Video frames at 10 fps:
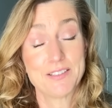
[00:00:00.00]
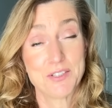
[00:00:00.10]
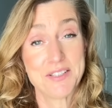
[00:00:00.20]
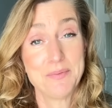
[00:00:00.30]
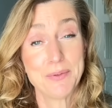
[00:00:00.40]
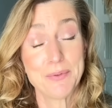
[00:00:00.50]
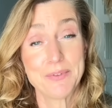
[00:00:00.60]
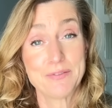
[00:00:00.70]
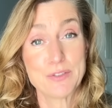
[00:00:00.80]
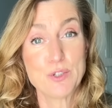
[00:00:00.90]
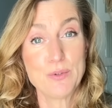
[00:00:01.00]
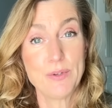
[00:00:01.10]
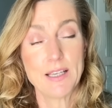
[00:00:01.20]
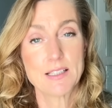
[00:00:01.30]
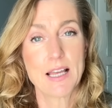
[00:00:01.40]
Justin Baldoni for
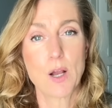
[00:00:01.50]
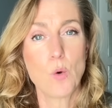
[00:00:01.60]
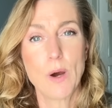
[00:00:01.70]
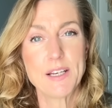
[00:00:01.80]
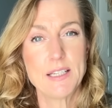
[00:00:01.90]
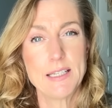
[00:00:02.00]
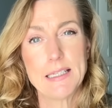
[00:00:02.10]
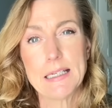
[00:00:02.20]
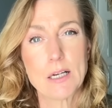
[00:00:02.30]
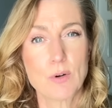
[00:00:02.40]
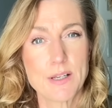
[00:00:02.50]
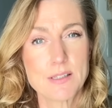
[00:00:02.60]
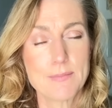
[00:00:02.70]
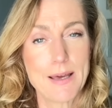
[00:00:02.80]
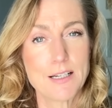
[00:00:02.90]
doing. It's like, oh, why did you need a
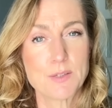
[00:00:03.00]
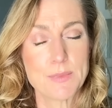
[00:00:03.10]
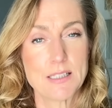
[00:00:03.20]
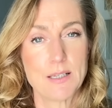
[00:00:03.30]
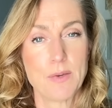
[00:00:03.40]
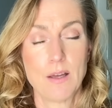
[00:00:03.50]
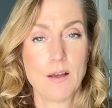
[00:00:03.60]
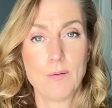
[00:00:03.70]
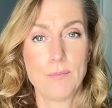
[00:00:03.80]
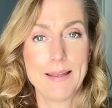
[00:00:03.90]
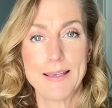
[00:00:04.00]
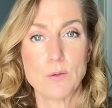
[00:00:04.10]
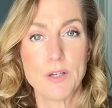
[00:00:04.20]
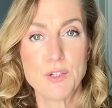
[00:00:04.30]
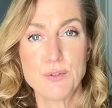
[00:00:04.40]
crisis management team? Blake,
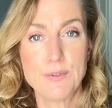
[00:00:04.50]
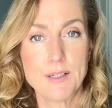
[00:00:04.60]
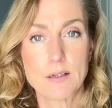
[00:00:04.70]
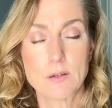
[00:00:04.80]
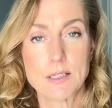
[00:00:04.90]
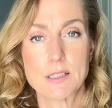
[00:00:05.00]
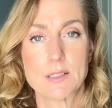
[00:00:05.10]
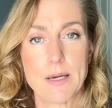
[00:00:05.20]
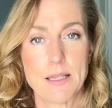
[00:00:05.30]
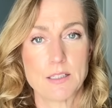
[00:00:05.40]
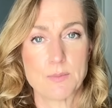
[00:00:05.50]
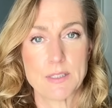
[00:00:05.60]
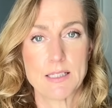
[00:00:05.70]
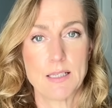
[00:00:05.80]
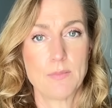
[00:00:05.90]
why do you need a crisis
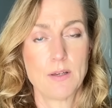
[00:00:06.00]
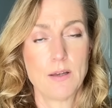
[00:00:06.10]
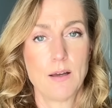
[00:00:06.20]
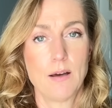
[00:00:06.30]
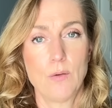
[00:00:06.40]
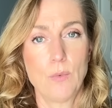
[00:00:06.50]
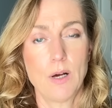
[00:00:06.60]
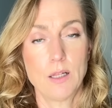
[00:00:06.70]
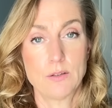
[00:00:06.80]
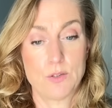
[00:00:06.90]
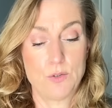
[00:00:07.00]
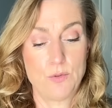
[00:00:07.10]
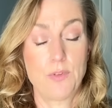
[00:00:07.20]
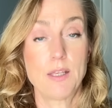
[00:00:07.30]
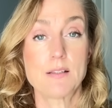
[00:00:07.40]
management team? Well, to
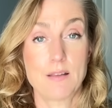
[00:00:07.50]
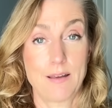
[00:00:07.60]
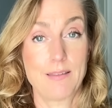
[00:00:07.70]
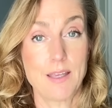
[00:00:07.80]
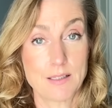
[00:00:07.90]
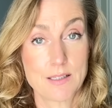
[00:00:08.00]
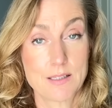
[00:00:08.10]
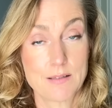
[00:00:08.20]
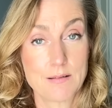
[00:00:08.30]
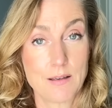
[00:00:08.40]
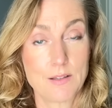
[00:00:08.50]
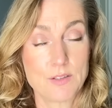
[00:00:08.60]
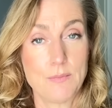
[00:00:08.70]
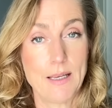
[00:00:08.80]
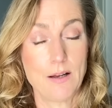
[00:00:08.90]
do things like this,
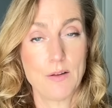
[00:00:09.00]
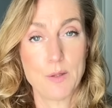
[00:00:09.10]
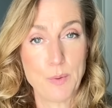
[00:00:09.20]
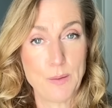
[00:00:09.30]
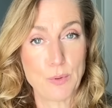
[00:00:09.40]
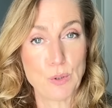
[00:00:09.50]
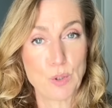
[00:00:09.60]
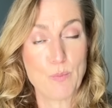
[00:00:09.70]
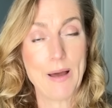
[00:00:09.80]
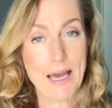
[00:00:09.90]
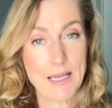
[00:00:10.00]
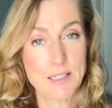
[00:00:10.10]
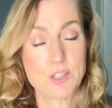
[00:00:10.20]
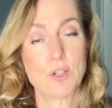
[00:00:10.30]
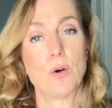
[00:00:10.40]
to make other people look
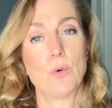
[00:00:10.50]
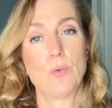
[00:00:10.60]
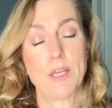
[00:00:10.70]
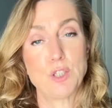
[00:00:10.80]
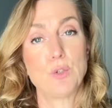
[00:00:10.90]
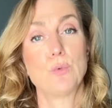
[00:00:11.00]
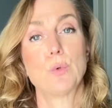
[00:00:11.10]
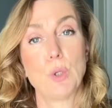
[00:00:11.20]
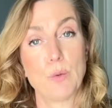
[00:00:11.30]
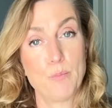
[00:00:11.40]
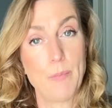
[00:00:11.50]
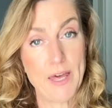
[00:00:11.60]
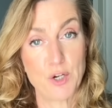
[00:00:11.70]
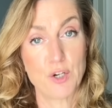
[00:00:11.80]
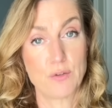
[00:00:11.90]
bad so that you will look
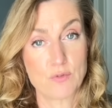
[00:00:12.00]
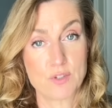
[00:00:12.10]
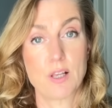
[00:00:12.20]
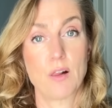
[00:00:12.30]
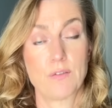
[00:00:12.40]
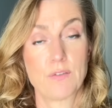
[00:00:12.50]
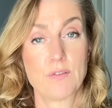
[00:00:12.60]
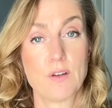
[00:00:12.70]
better yourself.